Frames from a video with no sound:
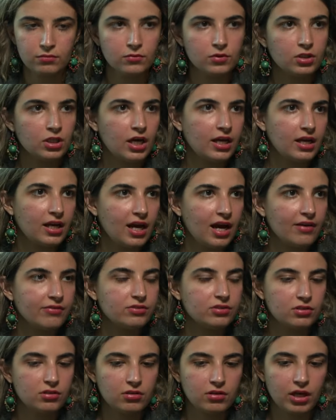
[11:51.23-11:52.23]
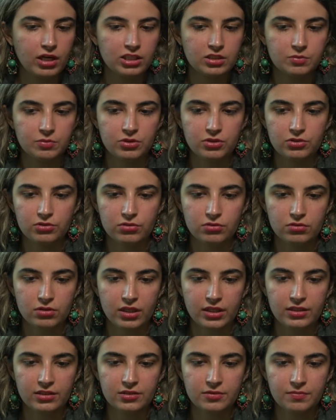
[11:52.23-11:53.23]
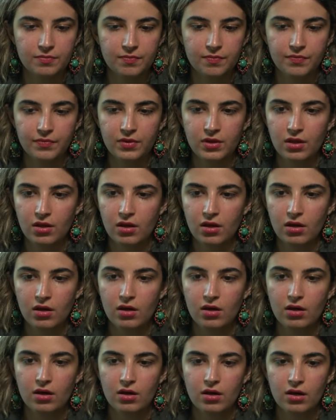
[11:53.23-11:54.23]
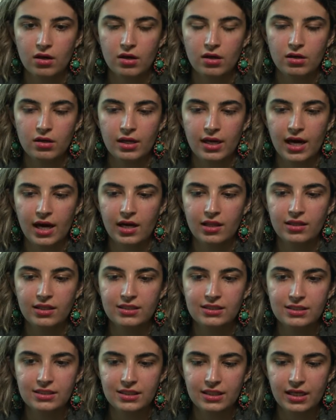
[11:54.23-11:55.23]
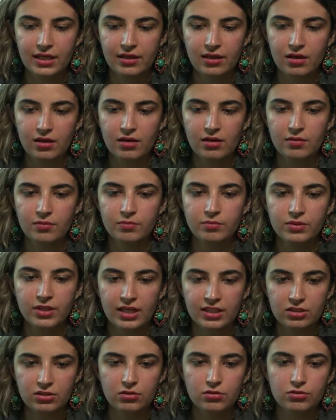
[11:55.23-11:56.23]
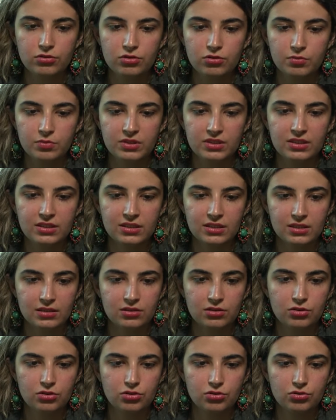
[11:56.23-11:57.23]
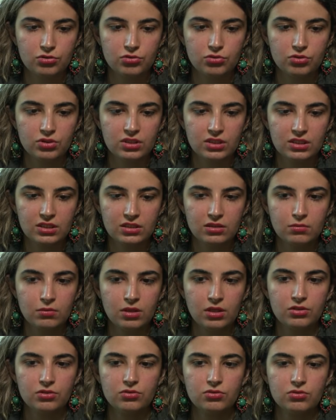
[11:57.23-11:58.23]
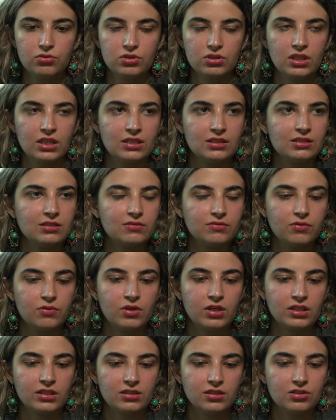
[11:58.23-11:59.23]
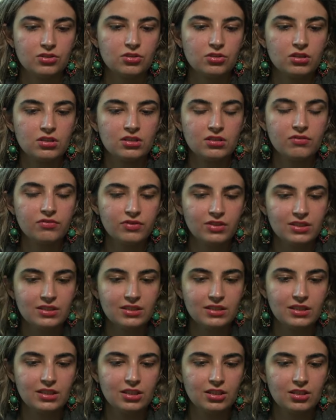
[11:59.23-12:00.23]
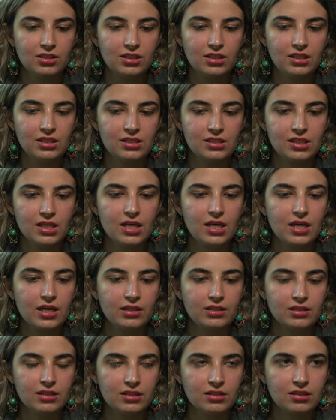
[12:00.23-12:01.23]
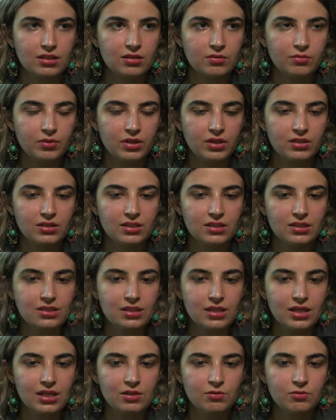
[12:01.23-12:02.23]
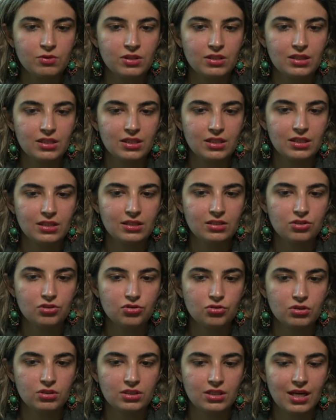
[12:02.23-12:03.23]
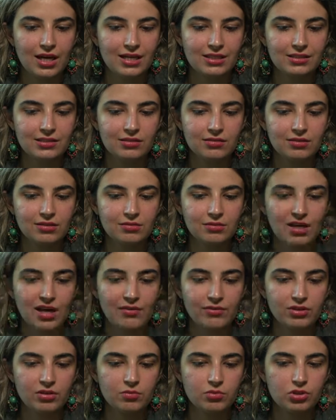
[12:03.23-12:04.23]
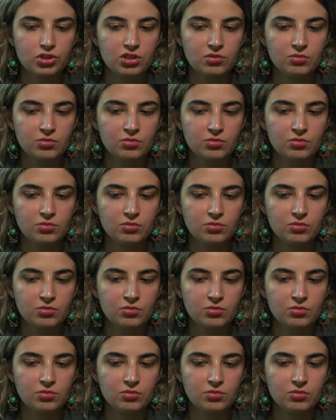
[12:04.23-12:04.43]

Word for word: Kind of have to go knight b2, right? Now, let's say uh, knight goes to b6 to still want to do those knight c4 ideas. So the difference here is comparing this line with the short castle and having the bishop